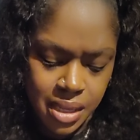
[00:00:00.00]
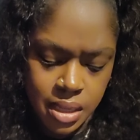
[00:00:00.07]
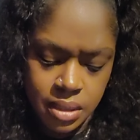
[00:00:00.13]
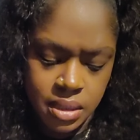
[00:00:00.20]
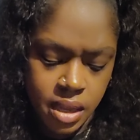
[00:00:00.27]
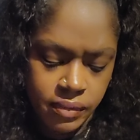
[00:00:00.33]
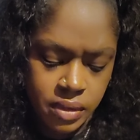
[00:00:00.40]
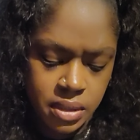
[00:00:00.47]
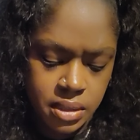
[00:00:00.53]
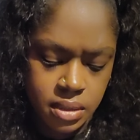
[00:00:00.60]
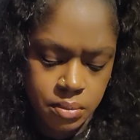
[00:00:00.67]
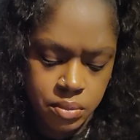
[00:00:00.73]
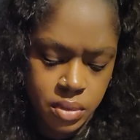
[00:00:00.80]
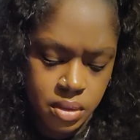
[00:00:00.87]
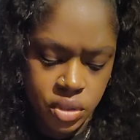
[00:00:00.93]
Definitely
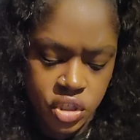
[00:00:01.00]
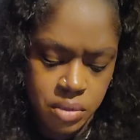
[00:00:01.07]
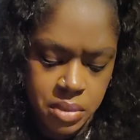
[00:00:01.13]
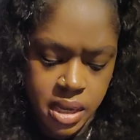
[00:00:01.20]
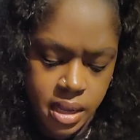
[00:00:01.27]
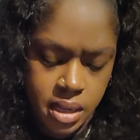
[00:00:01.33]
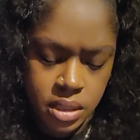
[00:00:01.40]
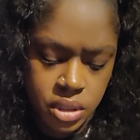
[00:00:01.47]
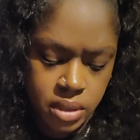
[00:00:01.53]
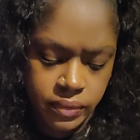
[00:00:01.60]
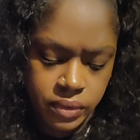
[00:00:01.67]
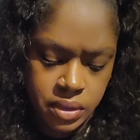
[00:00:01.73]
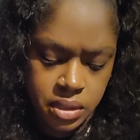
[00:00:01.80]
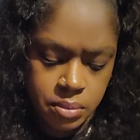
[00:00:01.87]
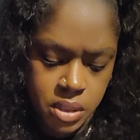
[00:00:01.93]
some Gemini energy
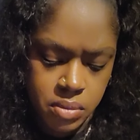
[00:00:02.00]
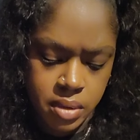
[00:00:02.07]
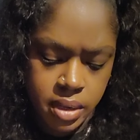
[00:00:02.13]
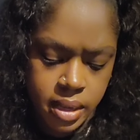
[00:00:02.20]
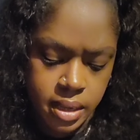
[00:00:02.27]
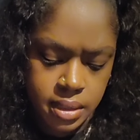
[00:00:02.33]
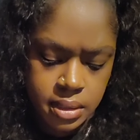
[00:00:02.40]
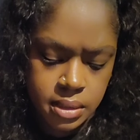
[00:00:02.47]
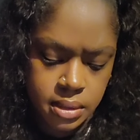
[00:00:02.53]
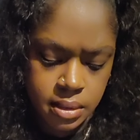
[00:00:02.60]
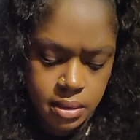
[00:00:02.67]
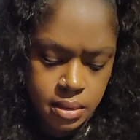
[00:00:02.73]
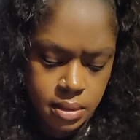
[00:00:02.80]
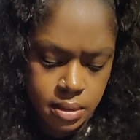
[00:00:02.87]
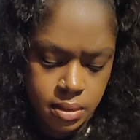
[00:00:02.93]
for some of you guys.
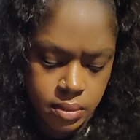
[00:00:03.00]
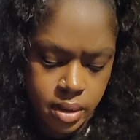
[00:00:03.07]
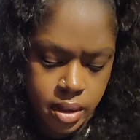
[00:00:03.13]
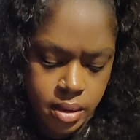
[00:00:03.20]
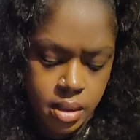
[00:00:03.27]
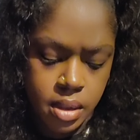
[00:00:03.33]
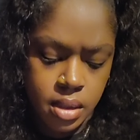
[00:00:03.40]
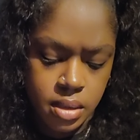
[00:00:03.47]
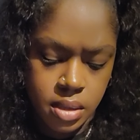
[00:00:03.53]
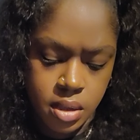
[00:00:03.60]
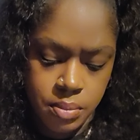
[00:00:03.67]
Okay. Yep.